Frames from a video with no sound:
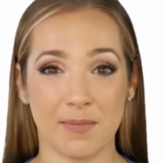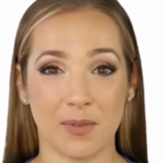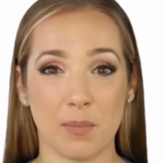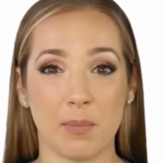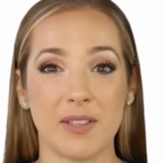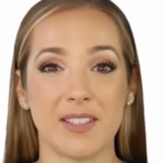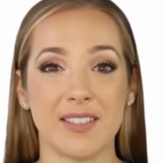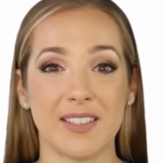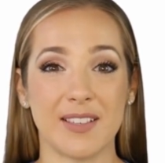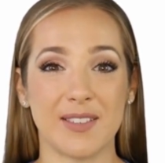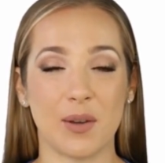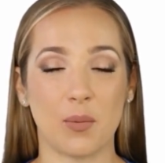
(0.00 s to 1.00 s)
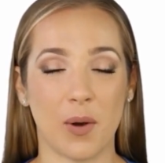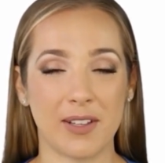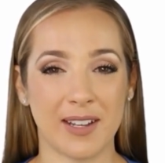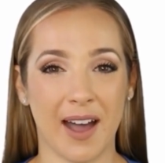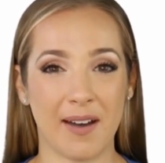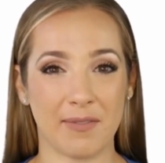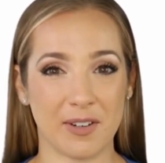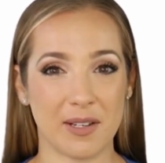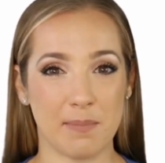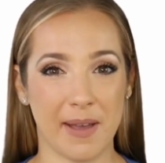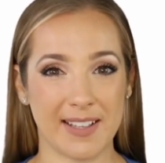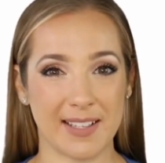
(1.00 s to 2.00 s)
For businesses that want to offer
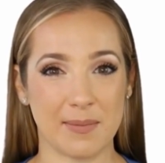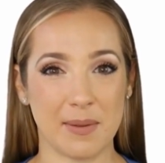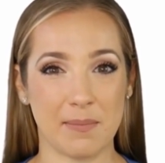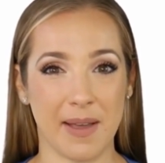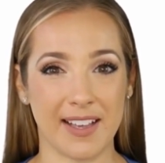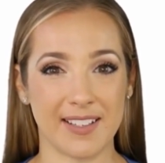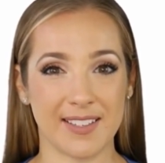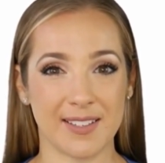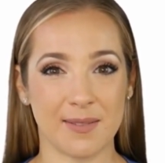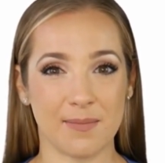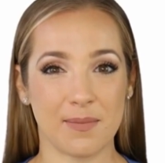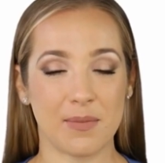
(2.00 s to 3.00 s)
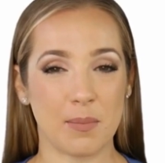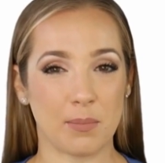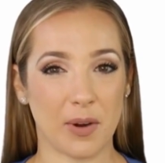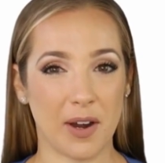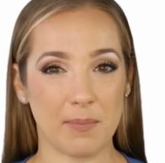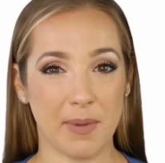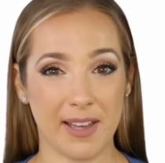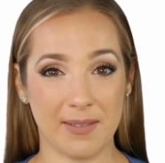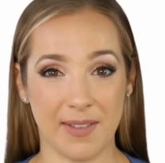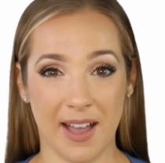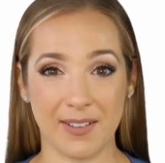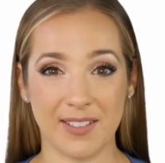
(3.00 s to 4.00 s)
the best of the best, the Pro
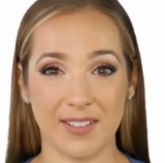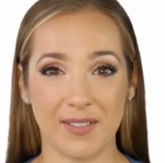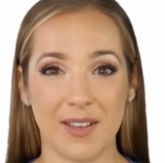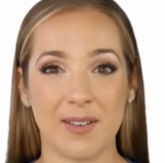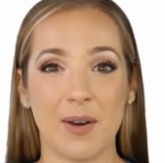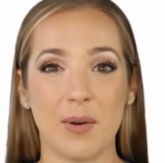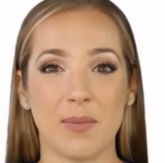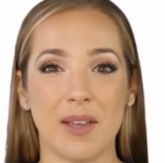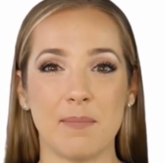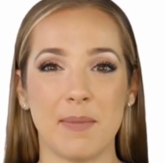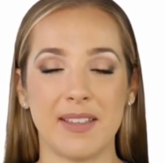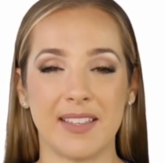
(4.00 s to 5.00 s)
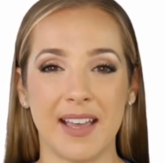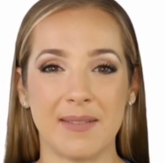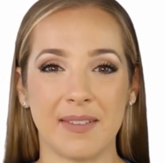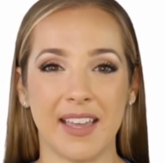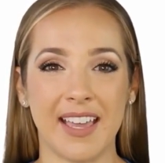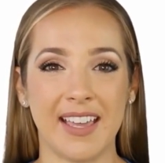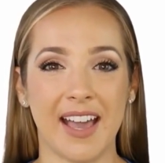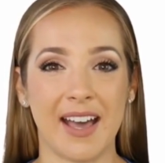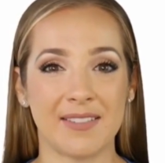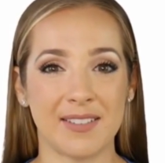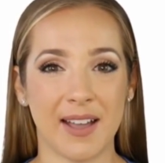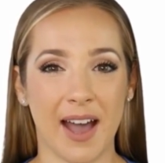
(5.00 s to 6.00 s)
9000 and Ultima 10K
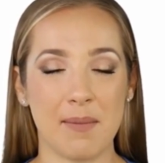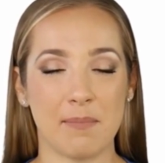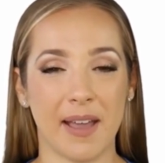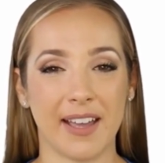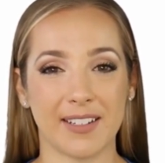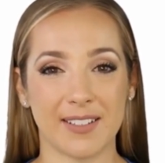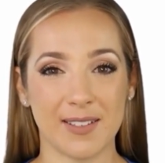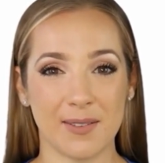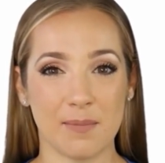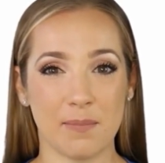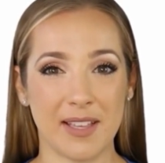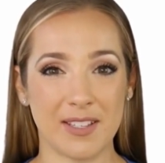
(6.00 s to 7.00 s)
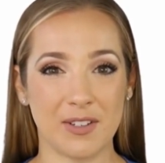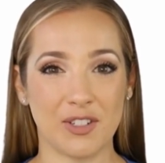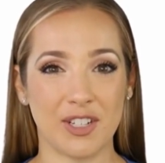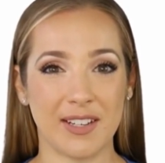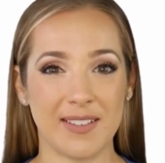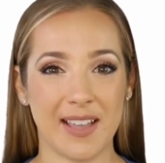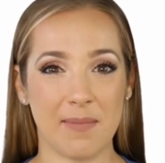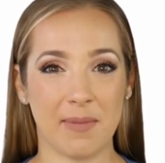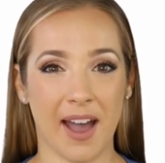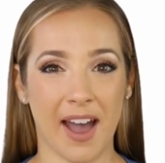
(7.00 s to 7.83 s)
are the top picks. These machines have a